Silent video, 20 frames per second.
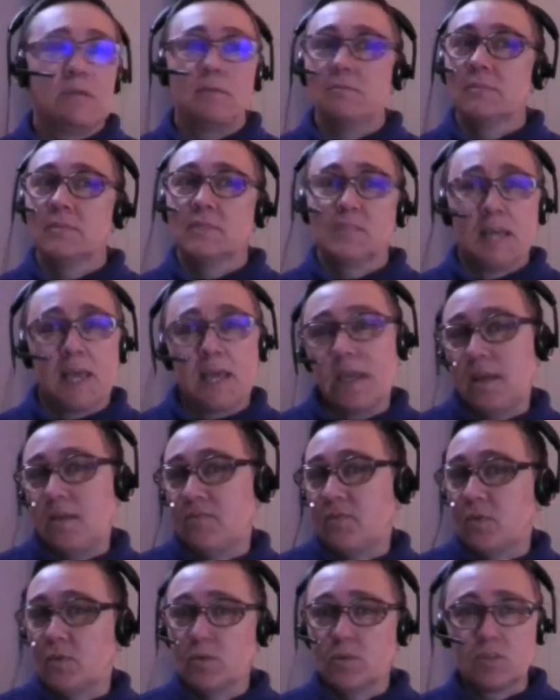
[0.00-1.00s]

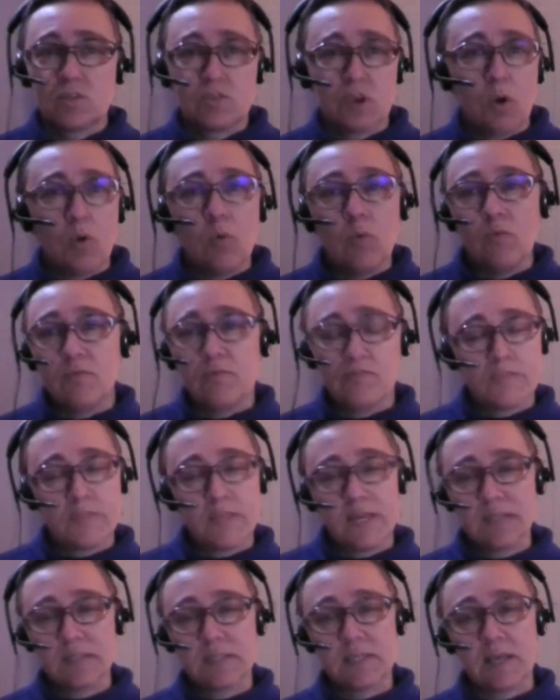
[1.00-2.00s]
save or solve.
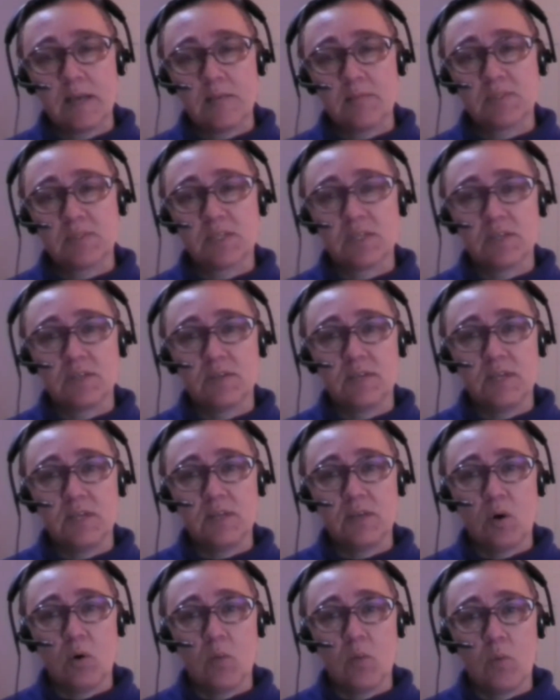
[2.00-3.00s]
That's absolutely
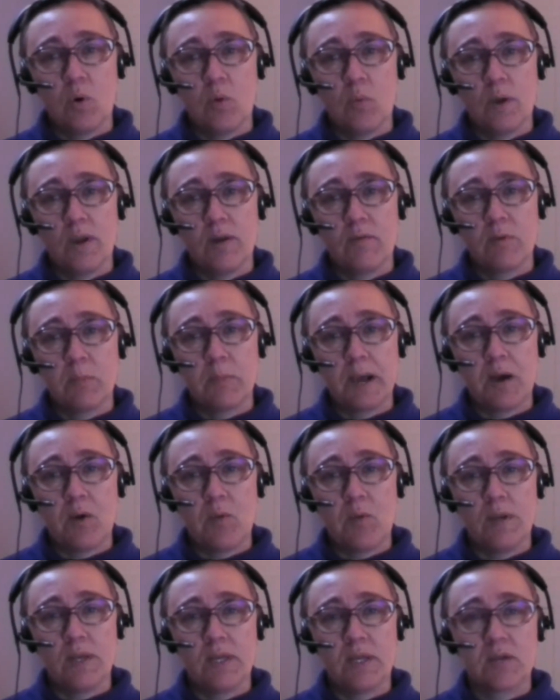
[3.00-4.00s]
not what we're
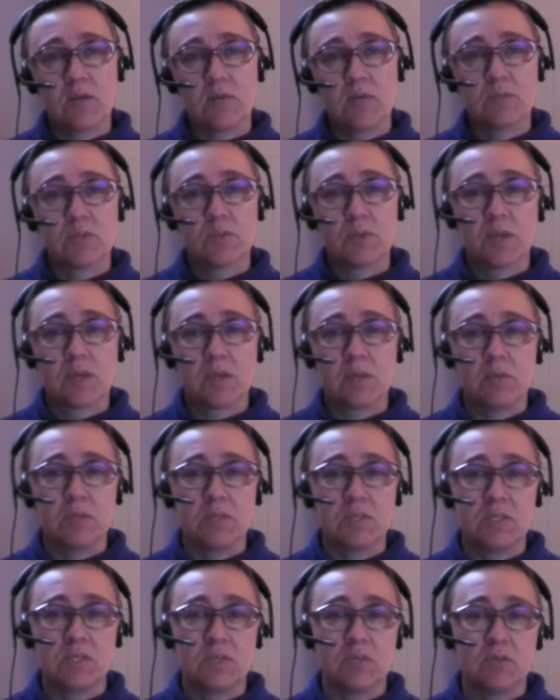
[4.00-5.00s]
about when it comes to our
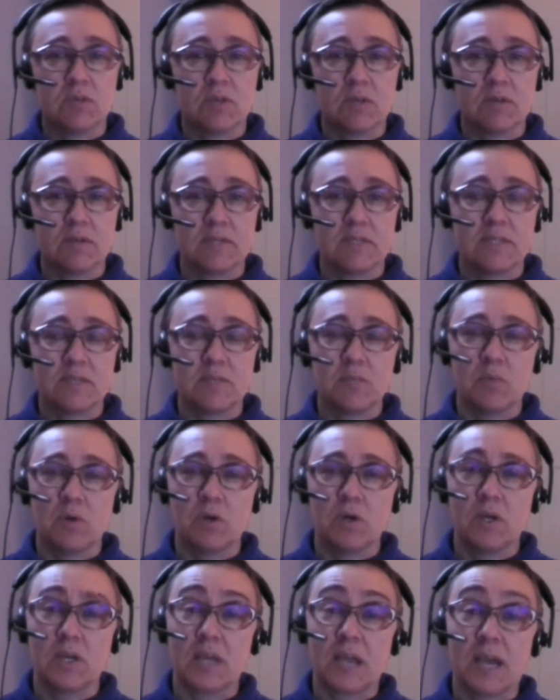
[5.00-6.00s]
community
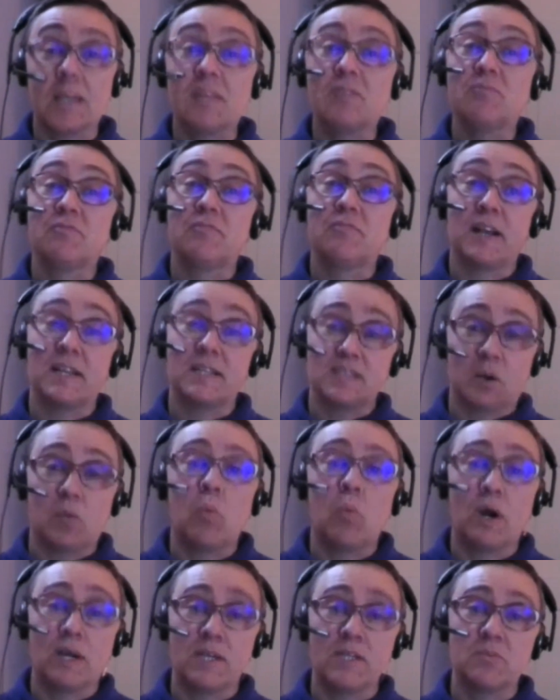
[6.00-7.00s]
organising work, and in fact
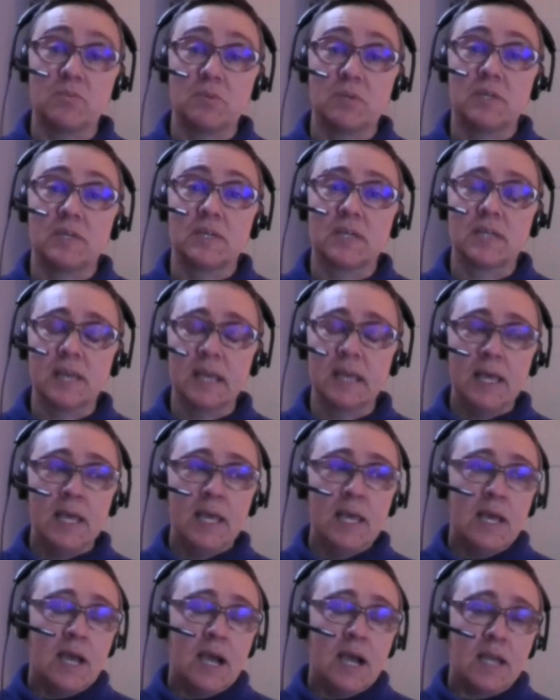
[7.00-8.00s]
our wider work.
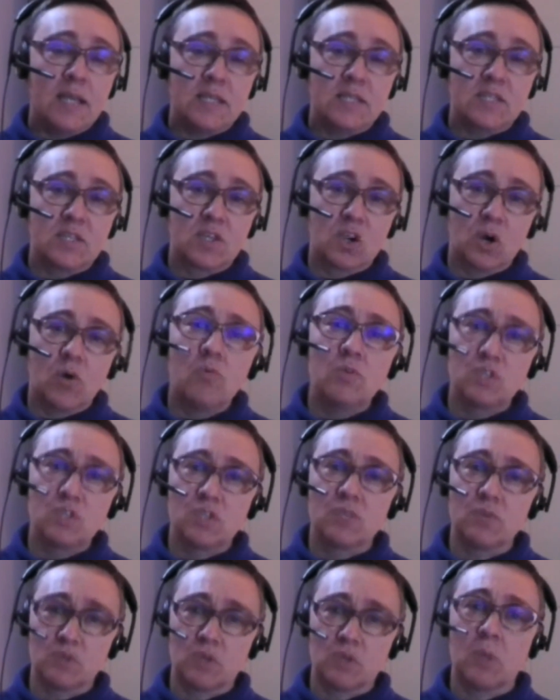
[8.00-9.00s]
And it's a
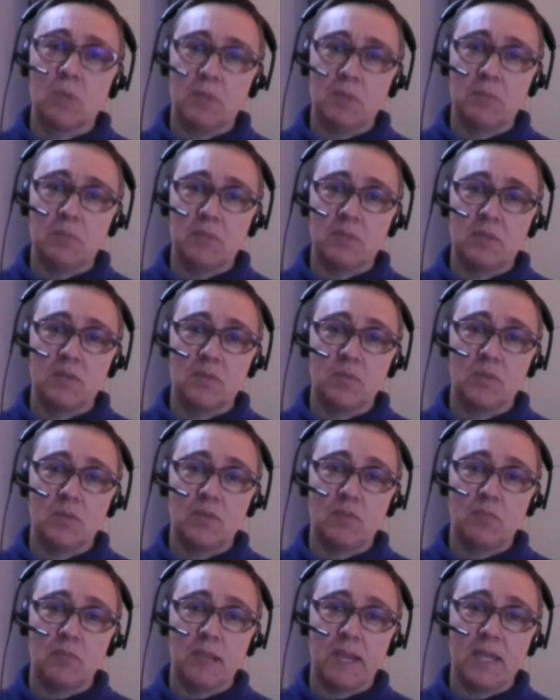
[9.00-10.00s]
cultural commitment that
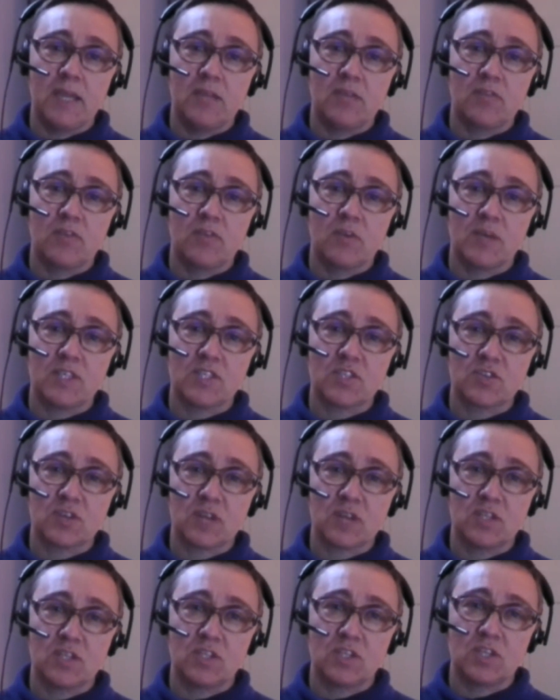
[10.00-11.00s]
we've made through our
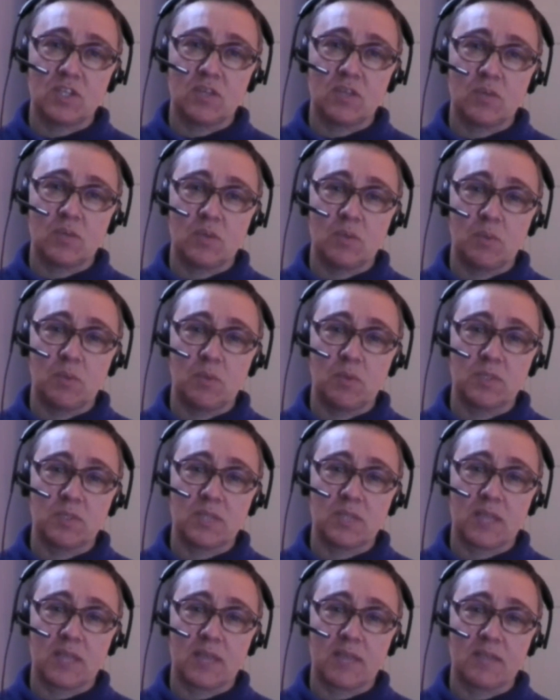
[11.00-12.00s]
strategy that we put
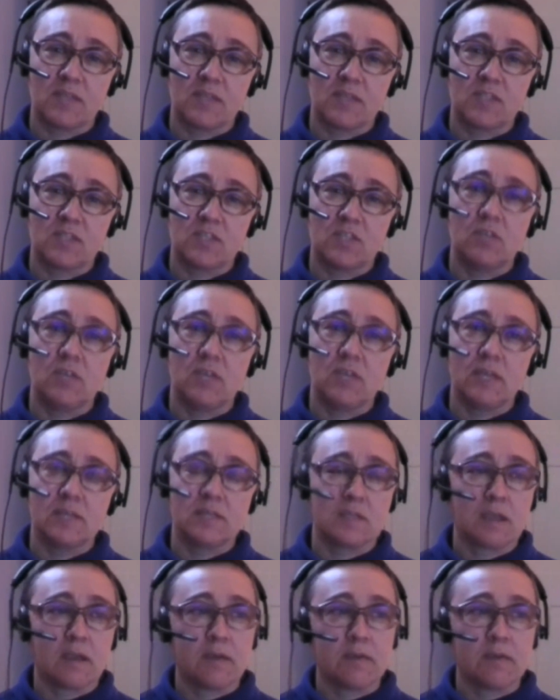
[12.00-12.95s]
together 2 years ago